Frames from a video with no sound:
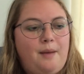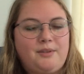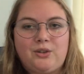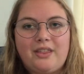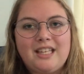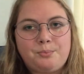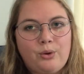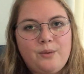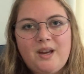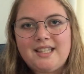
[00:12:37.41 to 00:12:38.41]
So at this
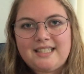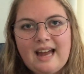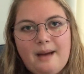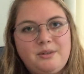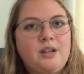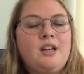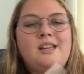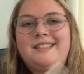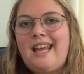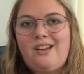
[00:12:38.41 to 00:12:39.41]
point we had stopped,
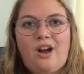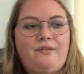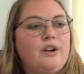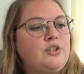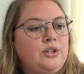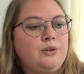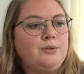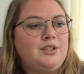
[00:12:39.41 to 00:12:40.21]
taken off our shoes,